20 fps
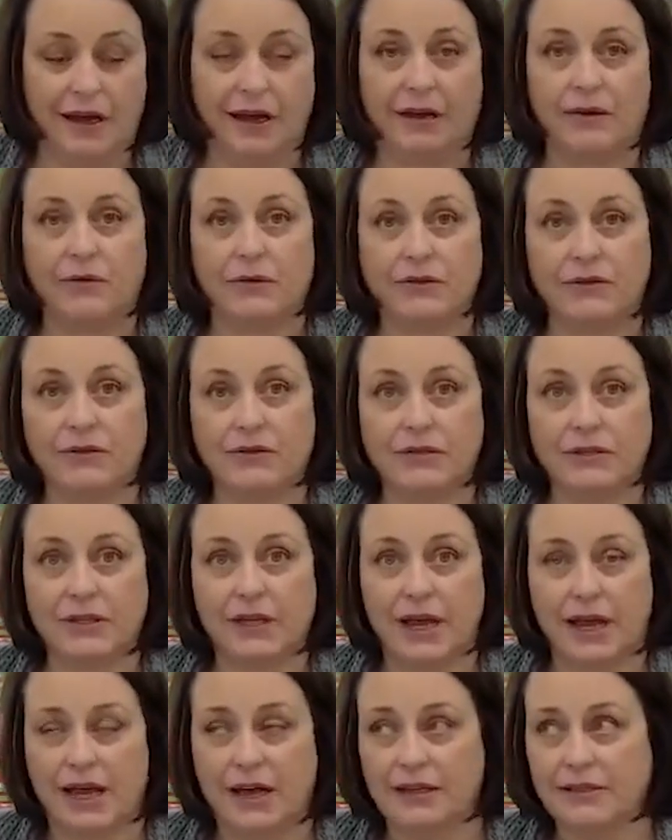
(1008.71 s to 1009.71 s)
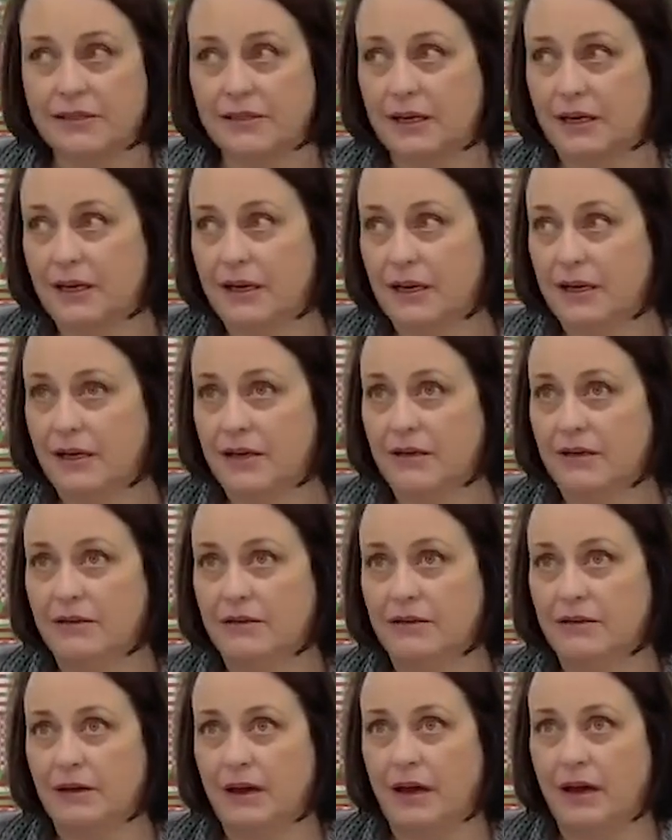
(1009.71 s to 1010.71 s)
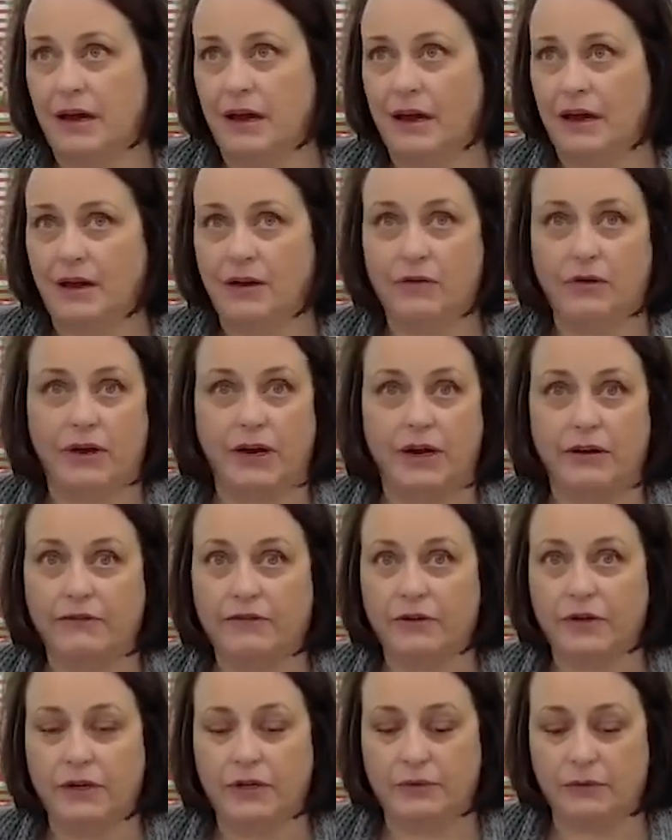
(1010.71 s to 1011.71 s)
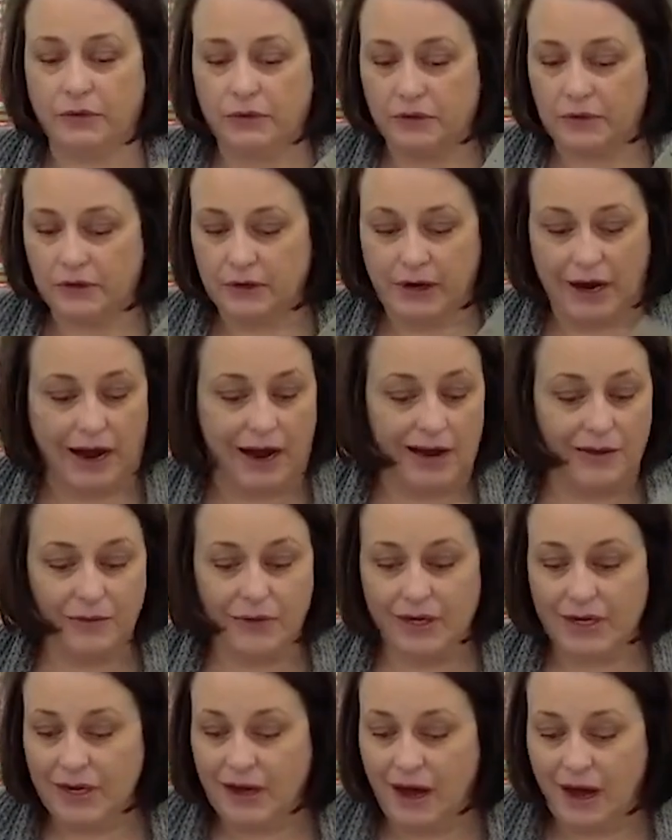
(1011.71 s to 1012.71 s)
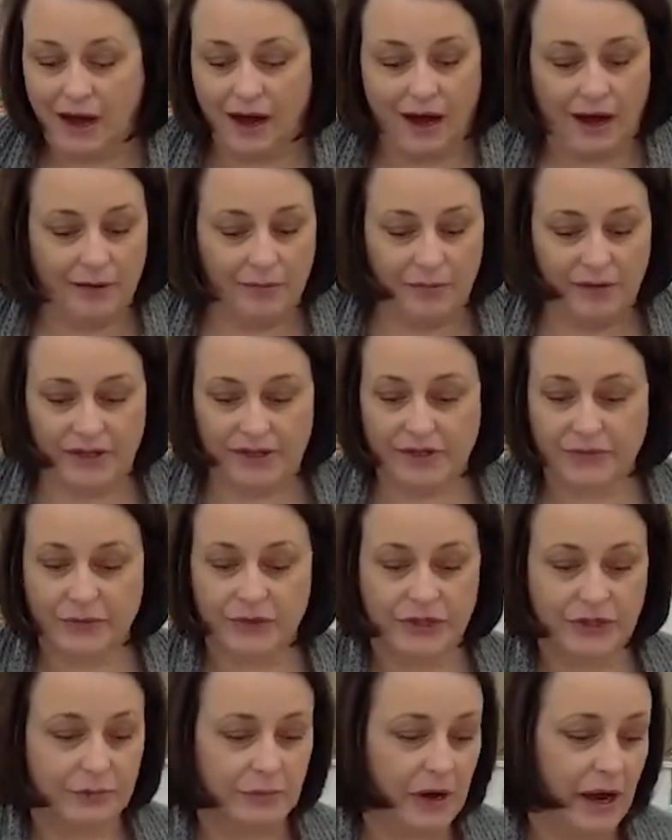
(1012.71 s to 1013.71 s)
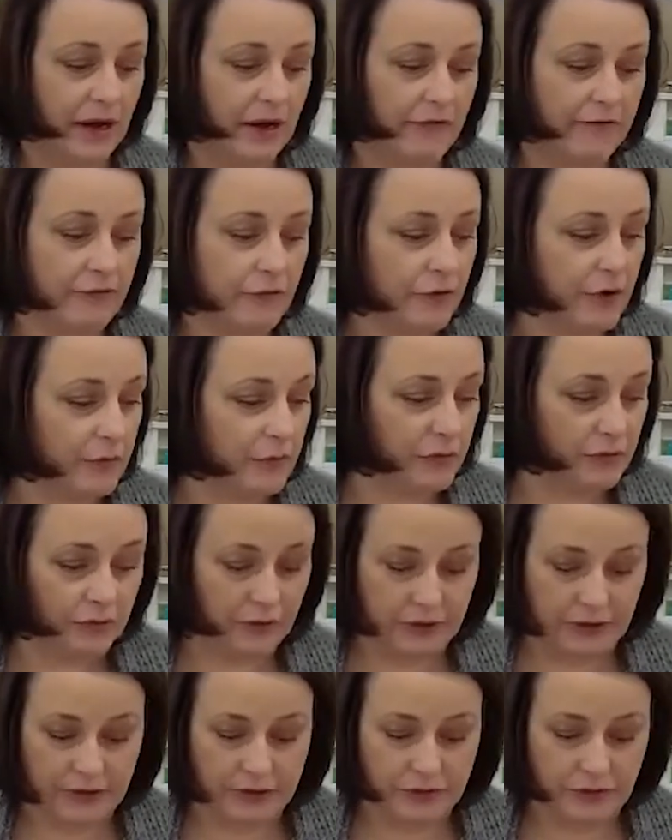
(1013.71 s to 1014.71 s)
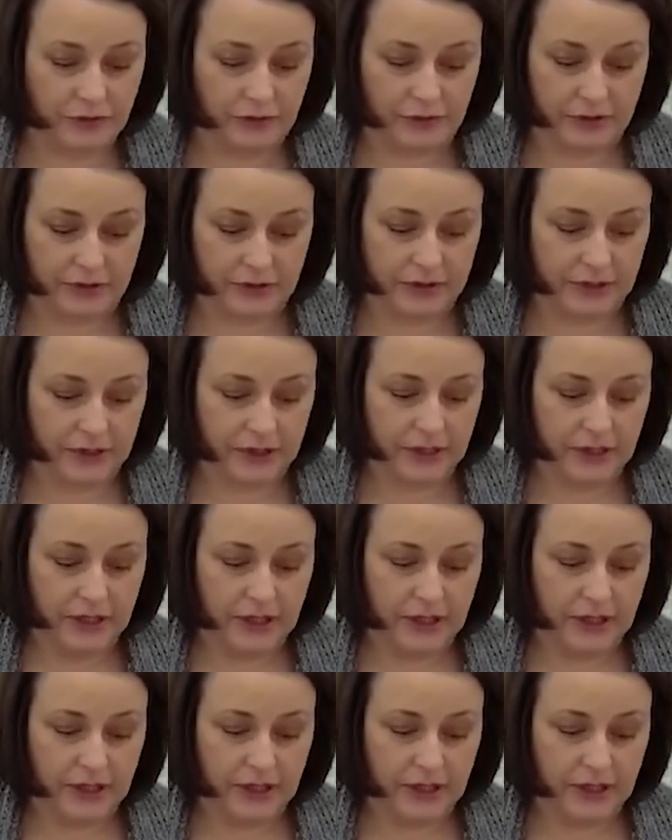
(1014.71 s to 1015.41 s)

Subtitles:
a Quilter Select and a Creative Grid ruler, I would not be switching back and forth between these rulers